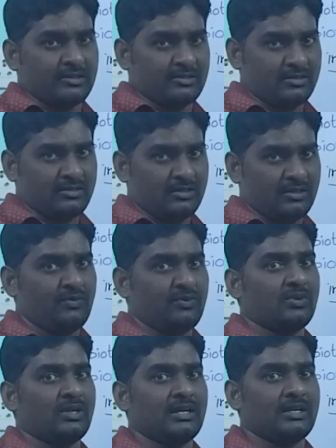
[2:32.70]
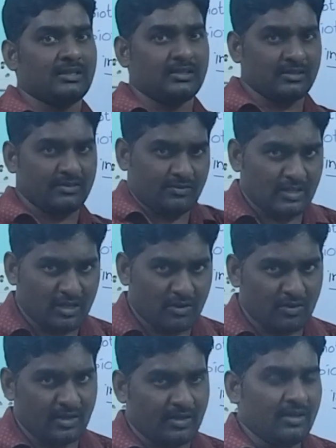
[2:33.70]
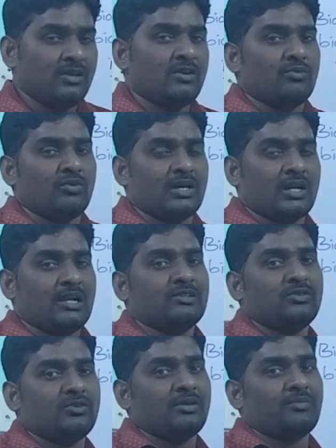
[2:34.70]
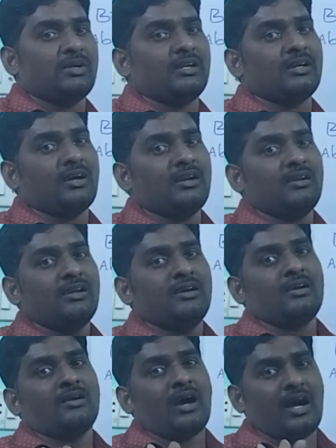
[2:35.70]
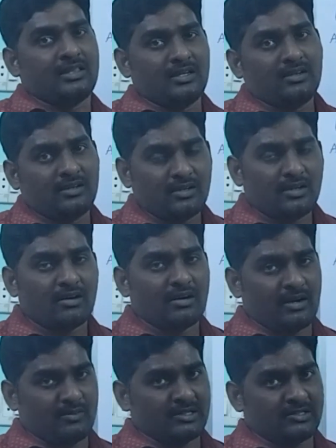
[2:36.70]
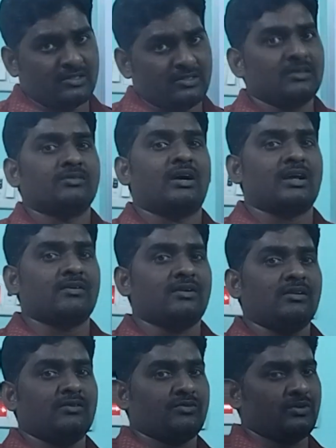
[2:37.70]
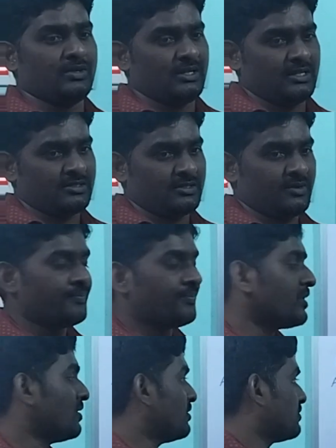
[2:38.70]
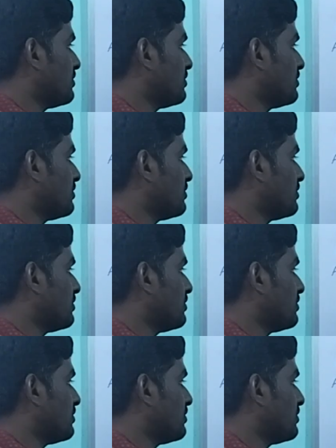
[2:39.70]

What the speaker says: animals, if you take we are also depending on other animals for our food needs.